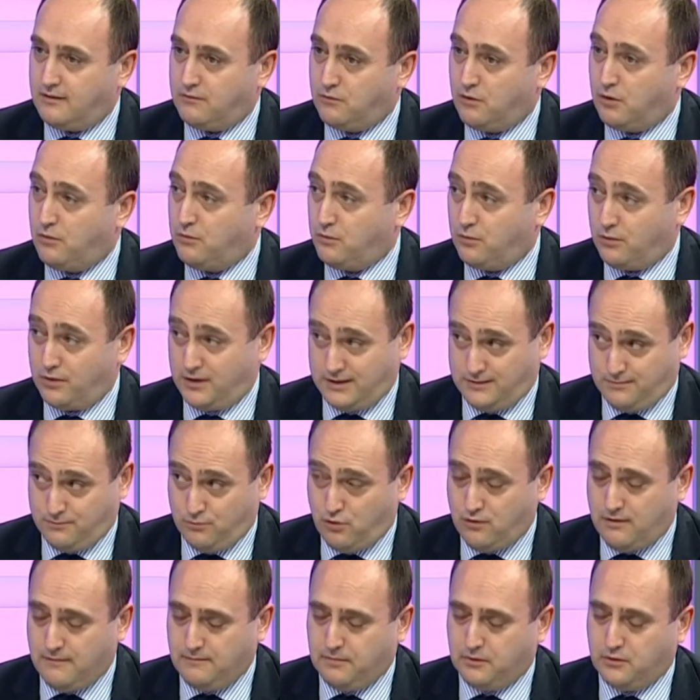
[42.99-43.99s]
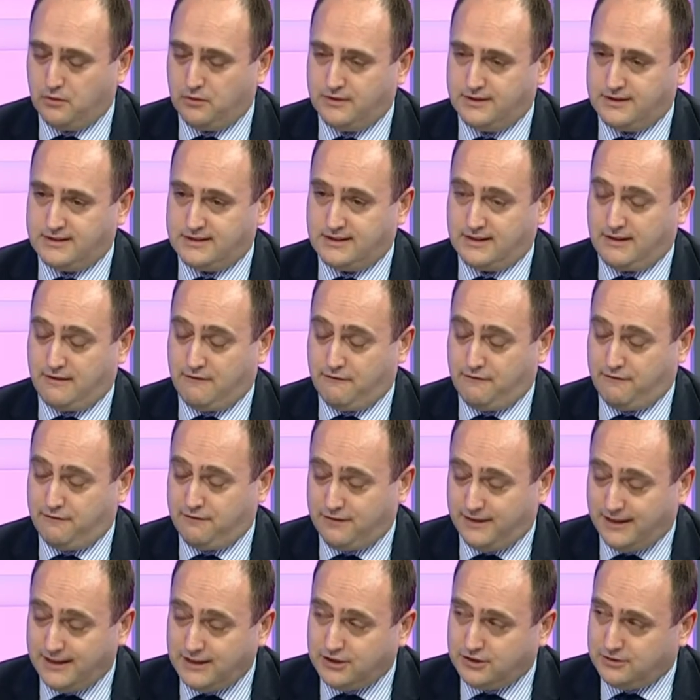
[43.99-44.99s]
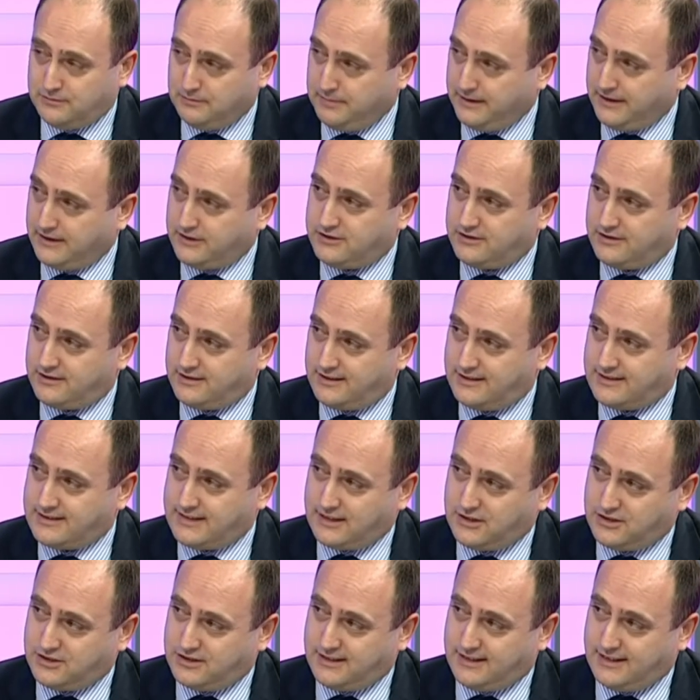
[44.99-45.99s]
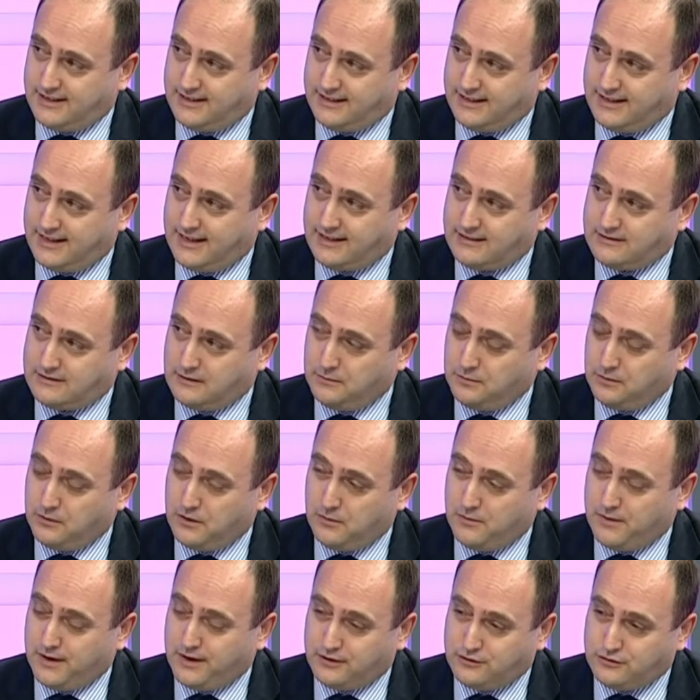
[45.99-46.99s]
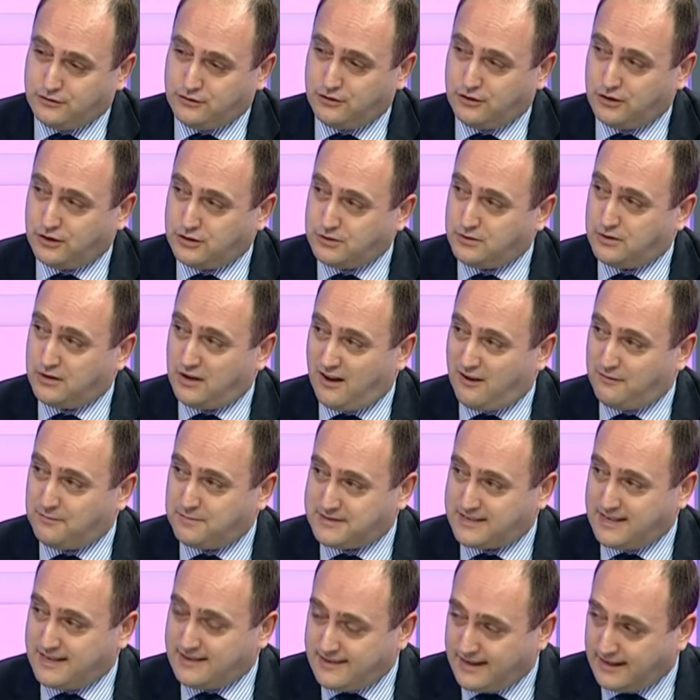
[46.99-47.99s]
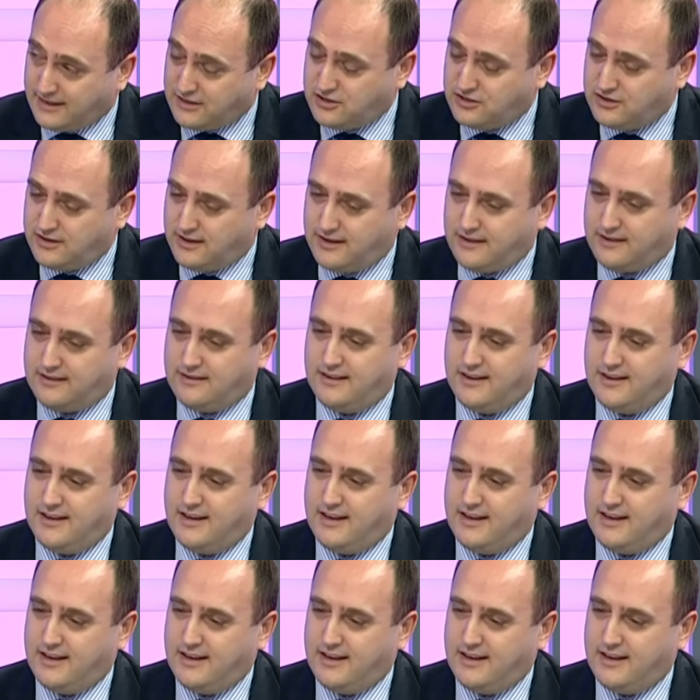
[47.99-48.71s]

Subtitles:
And what is more important is the inflation picture is actually getting to the point where 2 to 2.5% next year